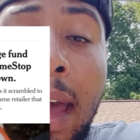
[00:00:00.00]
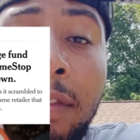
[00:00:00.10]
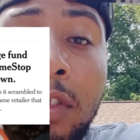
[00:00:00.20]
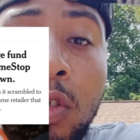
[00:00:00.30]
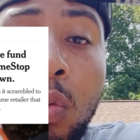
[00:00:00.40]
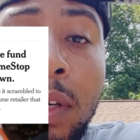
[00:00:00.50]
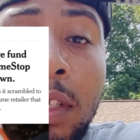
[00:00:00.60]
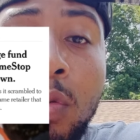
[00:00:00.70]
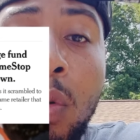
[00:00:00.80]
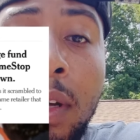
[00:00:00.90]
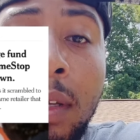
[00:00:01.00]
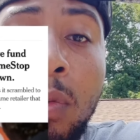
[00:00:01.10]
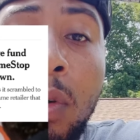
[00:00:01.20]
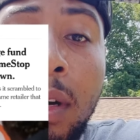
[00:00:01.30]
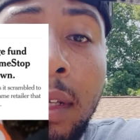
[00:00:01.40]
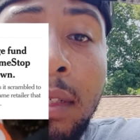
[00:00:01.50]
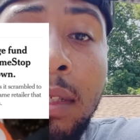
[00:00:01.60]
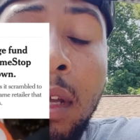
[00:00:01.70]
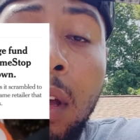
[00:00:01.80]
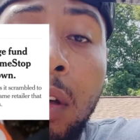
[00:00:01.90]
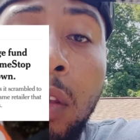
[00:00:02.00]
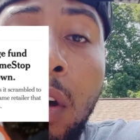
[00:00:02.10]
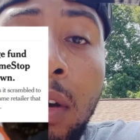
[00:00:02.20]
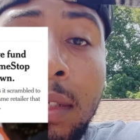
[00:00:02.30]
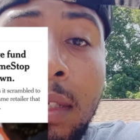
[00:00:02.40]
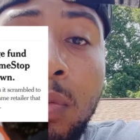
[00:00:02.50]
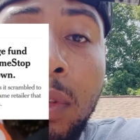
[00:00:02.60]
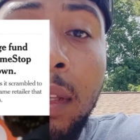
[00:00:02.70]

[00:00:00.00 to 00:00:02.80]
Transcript: after 2021's losses with